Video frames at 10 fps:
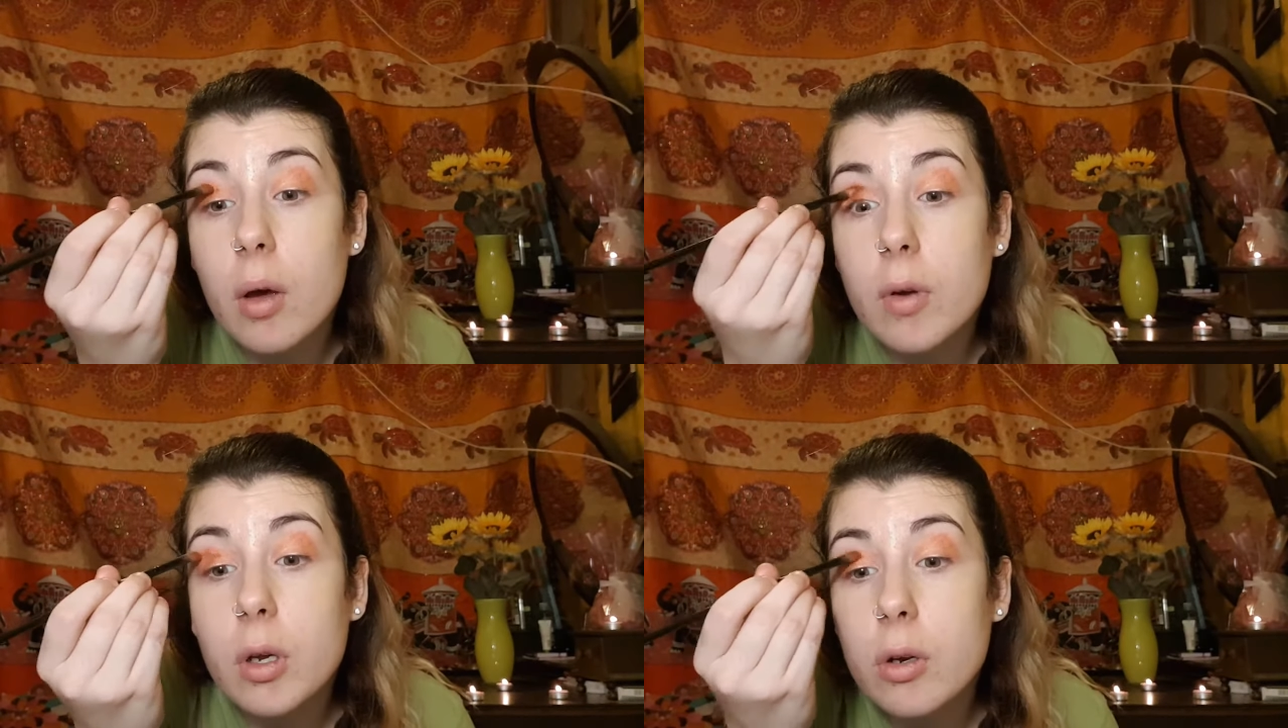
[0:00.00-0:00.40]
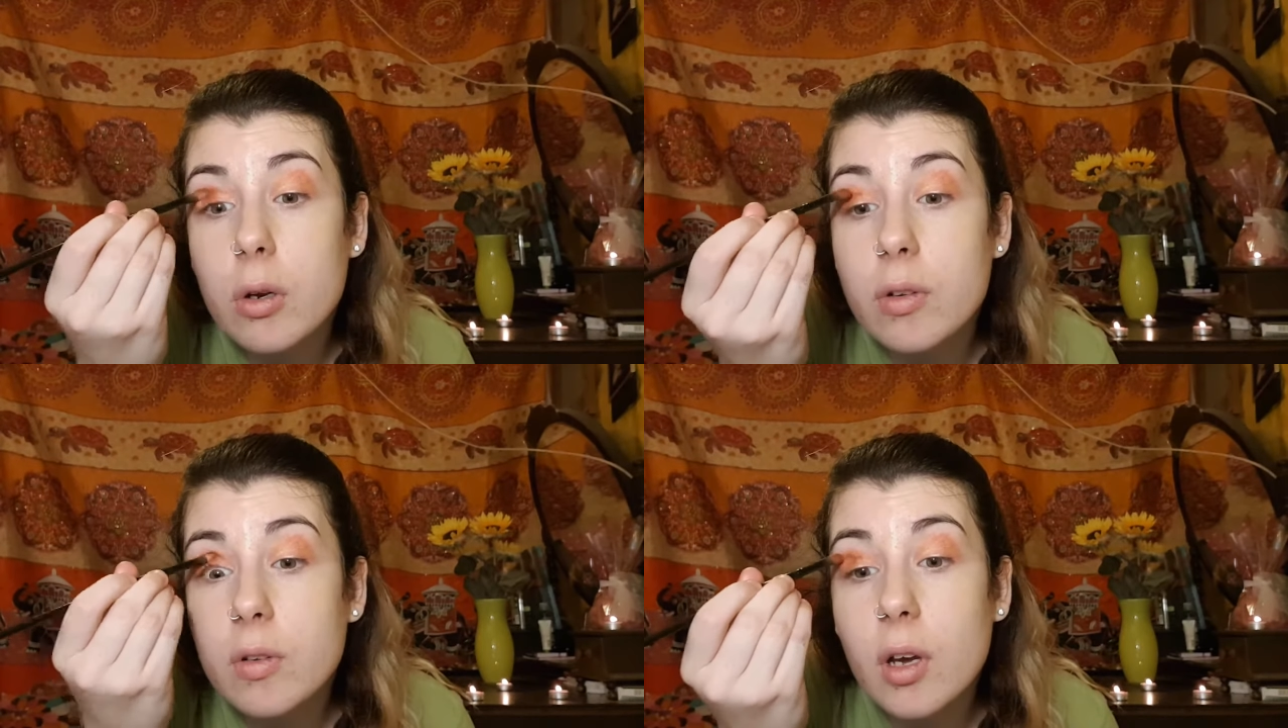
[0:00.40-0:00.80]
having a
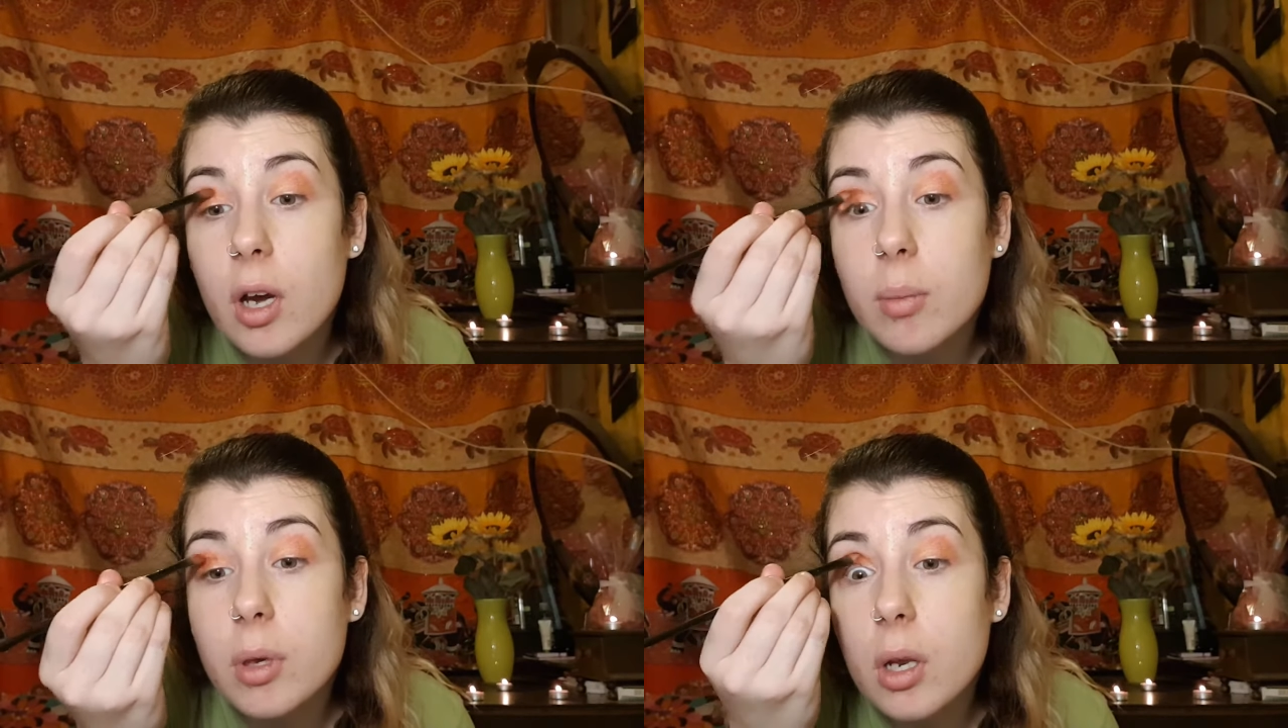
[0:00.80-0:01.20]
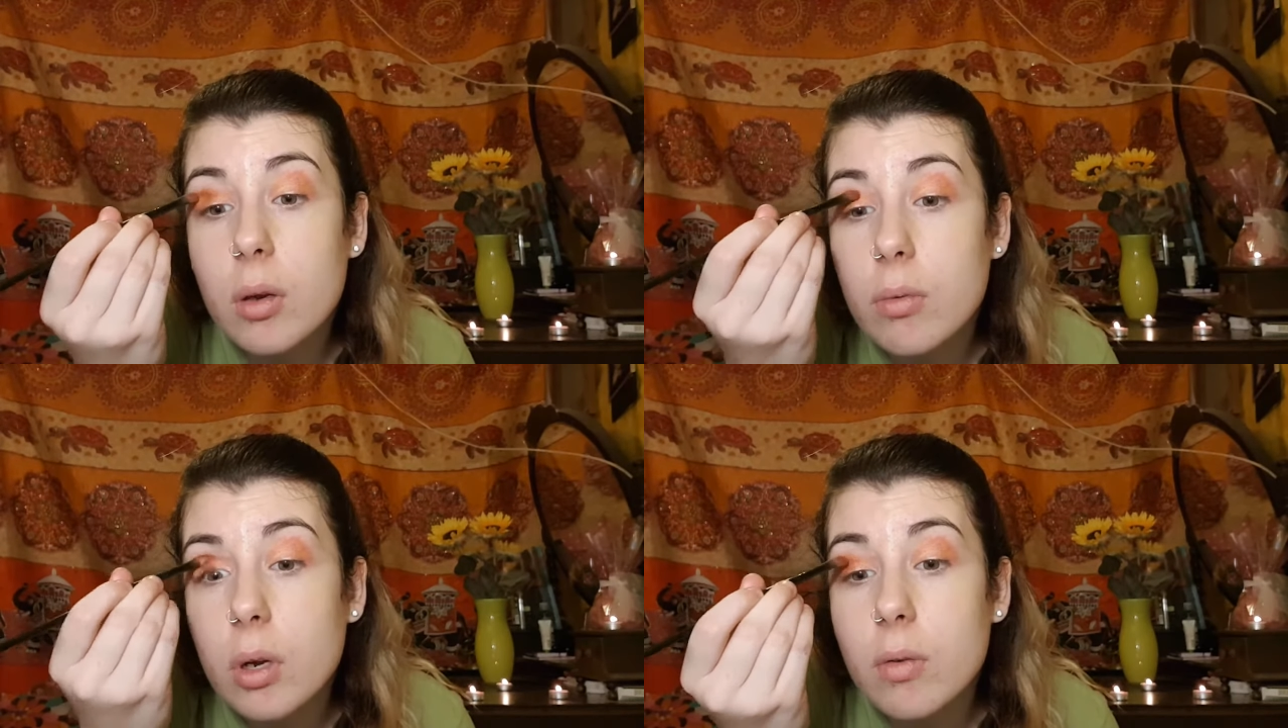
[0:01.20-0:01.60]
good time
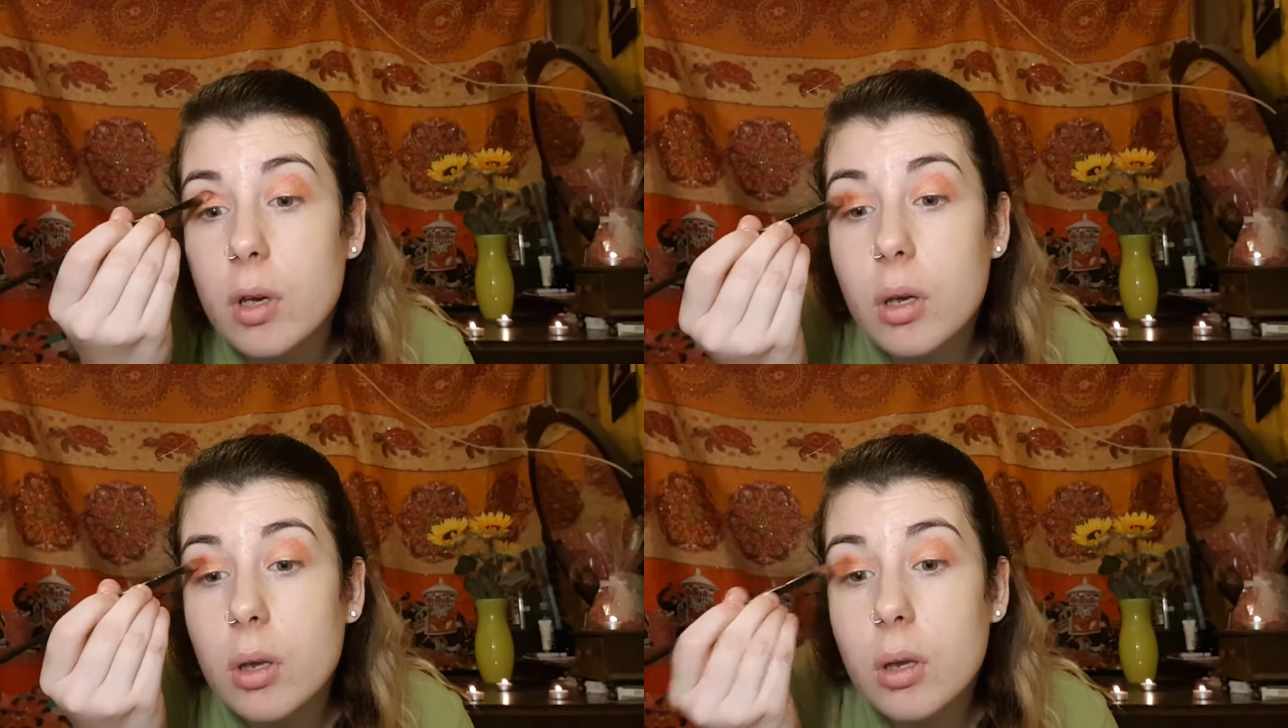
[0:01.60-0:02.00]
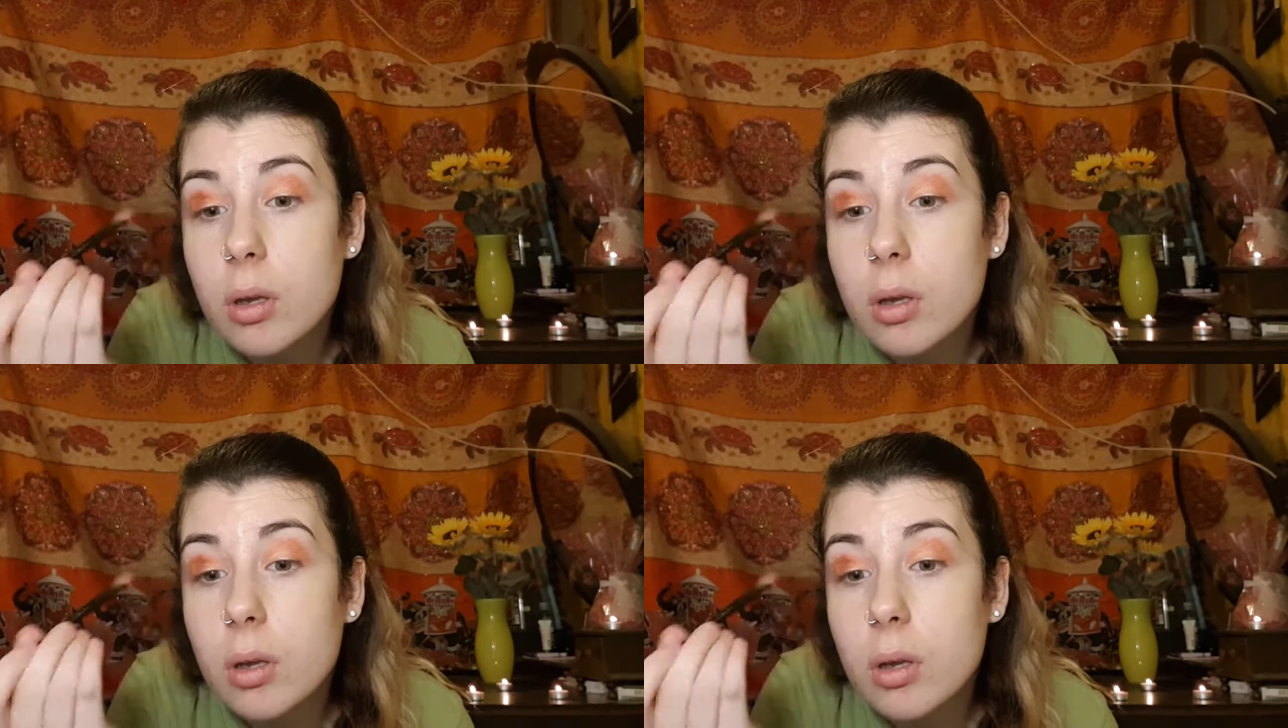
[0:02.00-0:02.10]
getting rid of it.